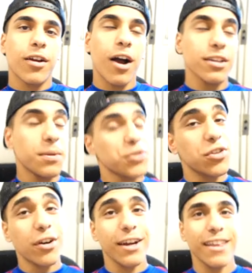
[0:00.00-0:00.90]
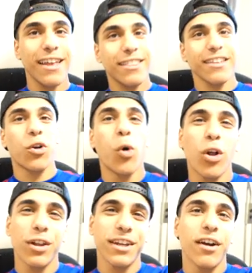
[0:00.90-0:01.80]
Guys, I'm sorry that the
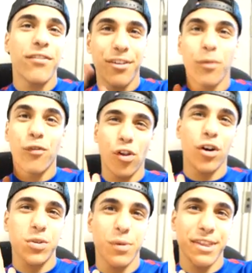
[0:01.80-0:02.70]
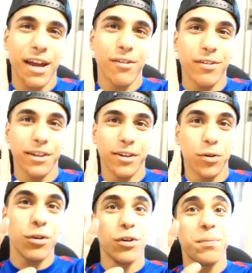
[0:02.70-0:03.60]
quality of the vlogs weren't that
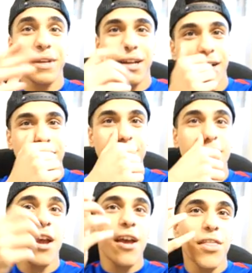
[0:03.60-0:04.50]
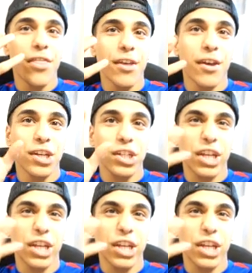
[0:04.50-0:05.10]
really good because the